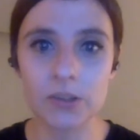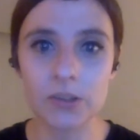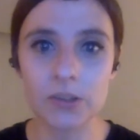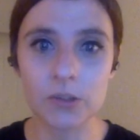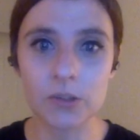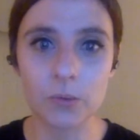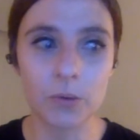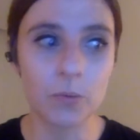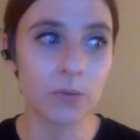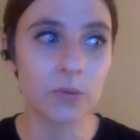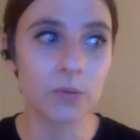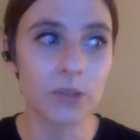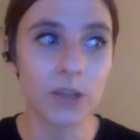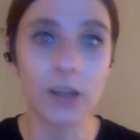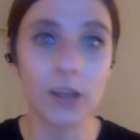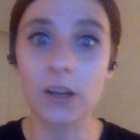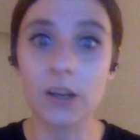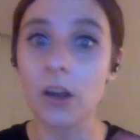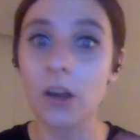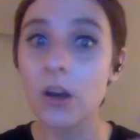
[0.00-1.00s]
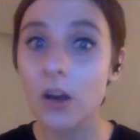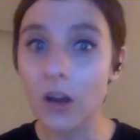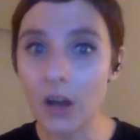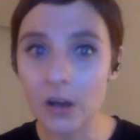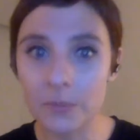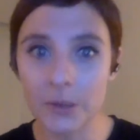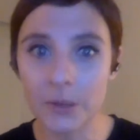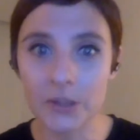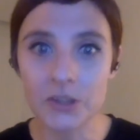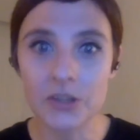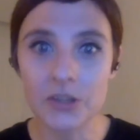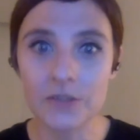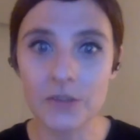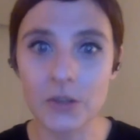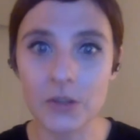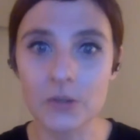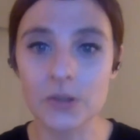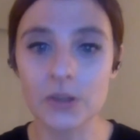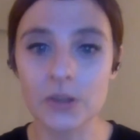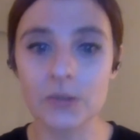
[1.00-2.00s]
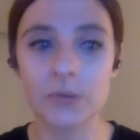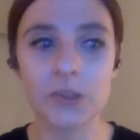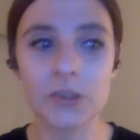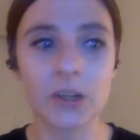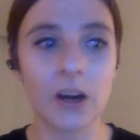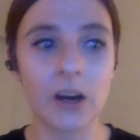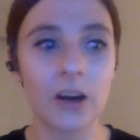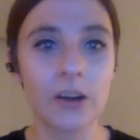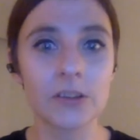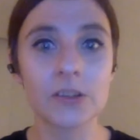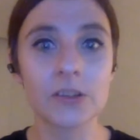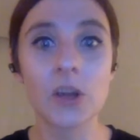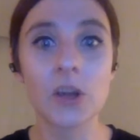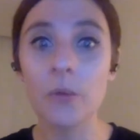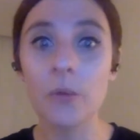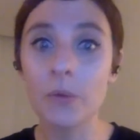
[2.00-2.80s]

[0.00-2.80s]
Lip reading: So we work with like a bunch of YouTube stars.